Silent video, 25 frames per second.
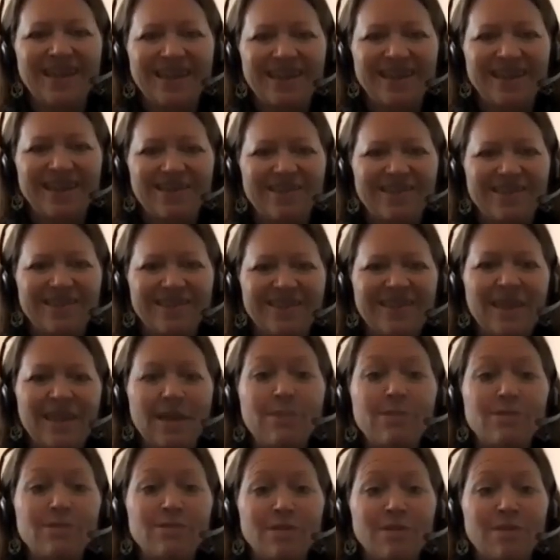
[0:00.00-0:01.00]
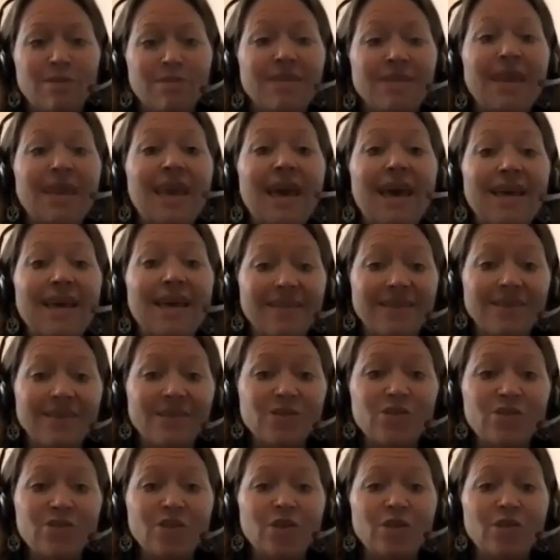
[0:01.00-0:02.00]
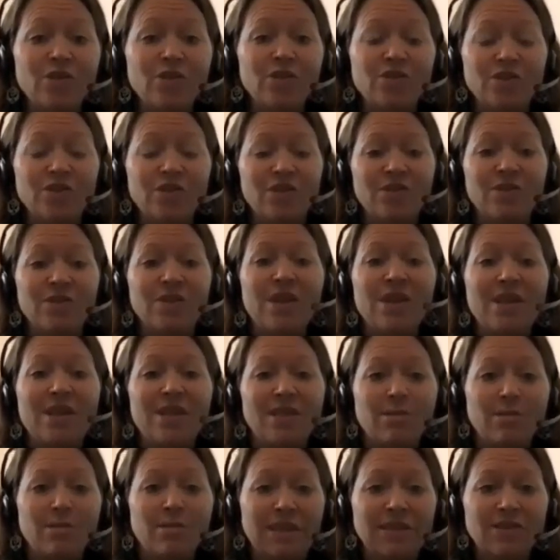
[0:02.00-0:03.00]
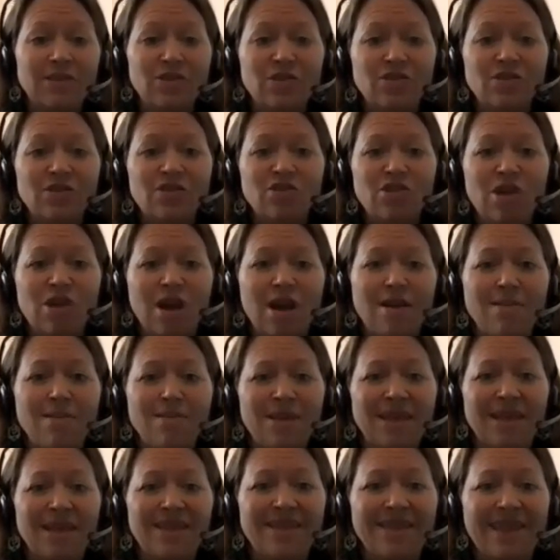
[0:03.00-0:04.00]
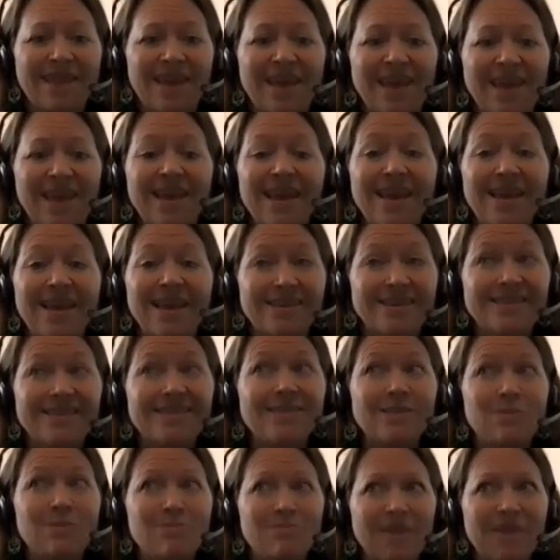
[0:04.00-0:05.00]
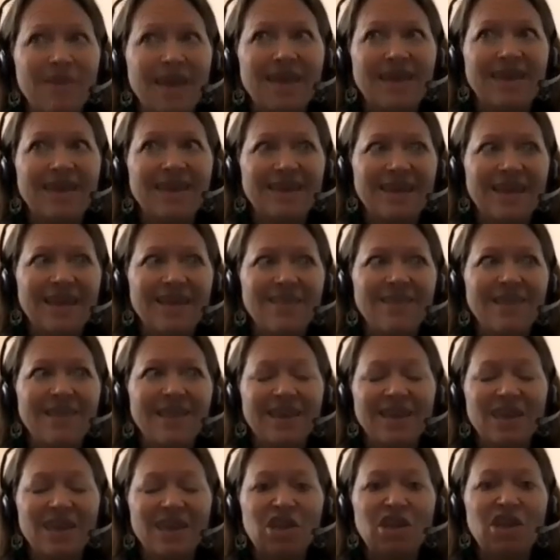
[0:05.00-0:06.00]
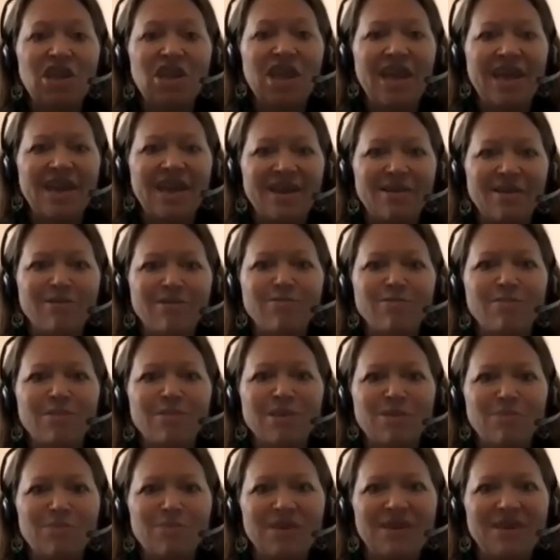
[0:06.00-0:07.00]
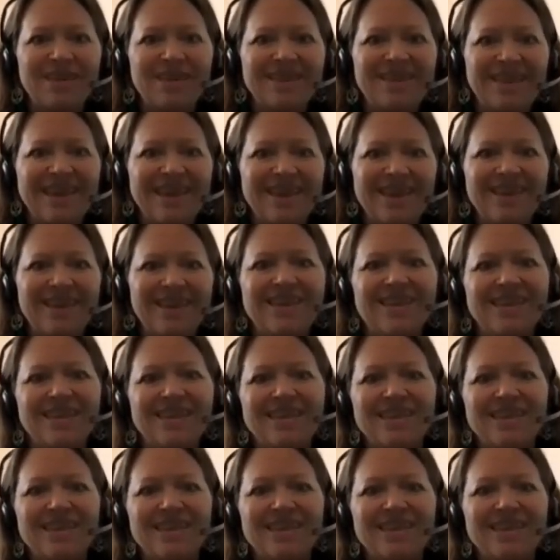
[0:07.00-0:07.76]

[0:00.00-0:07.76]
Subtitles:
it comes from, the church or the religious trauma that is embedded, I think, in a lot of people that,